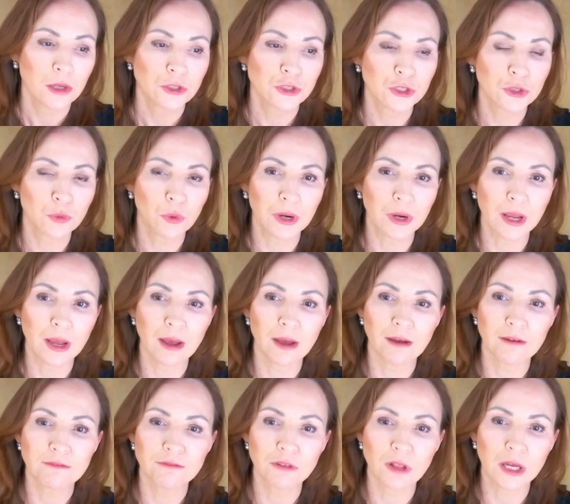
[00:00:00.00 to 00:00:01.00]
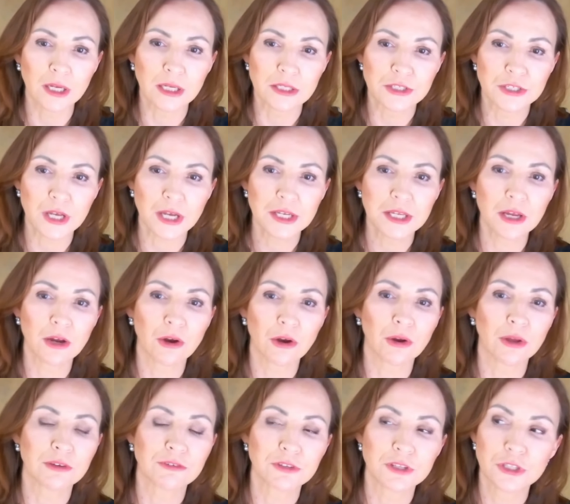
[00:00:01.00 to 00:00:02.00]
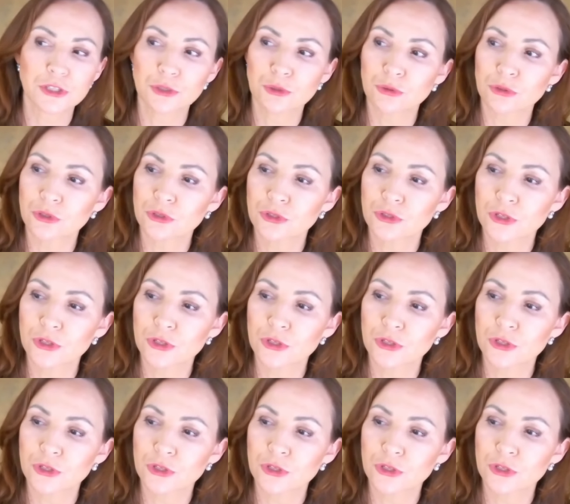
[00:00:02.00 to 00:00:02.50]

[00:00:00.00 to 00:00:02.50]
Do you want to have like a study area for the children